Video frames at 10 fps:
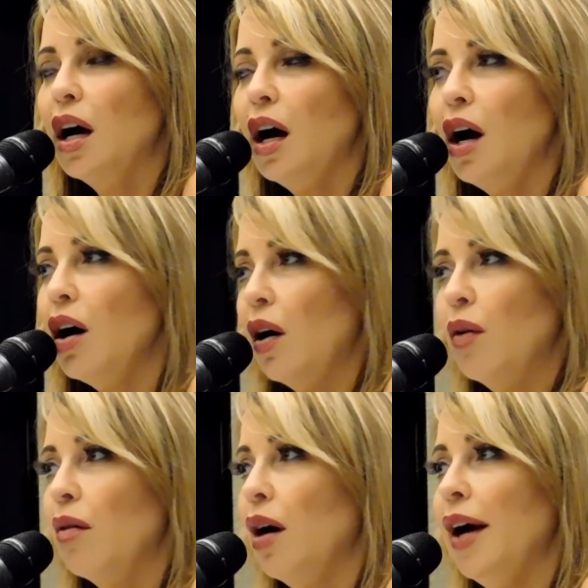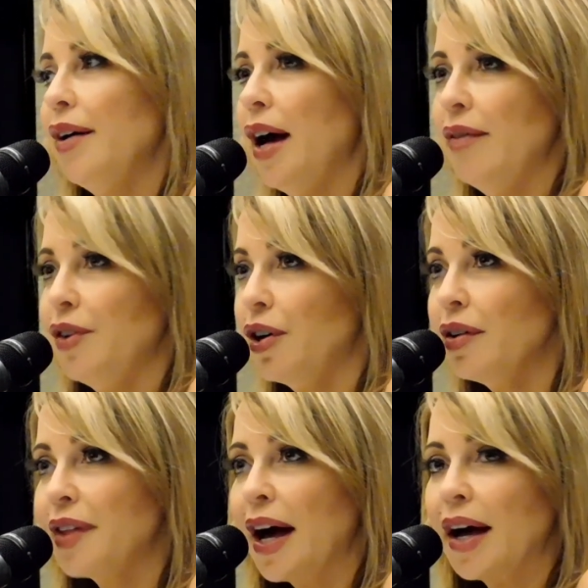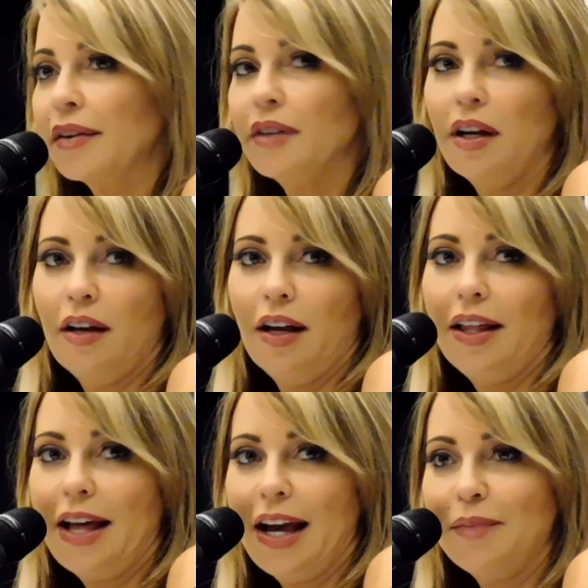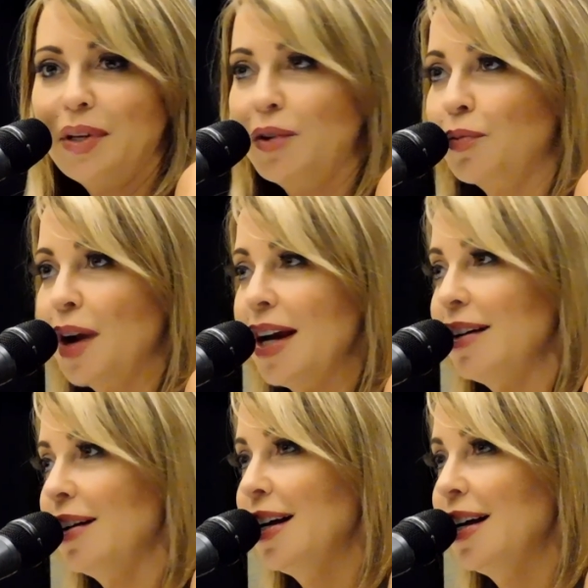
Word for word: Oh, I haven't heard that. That'd be great.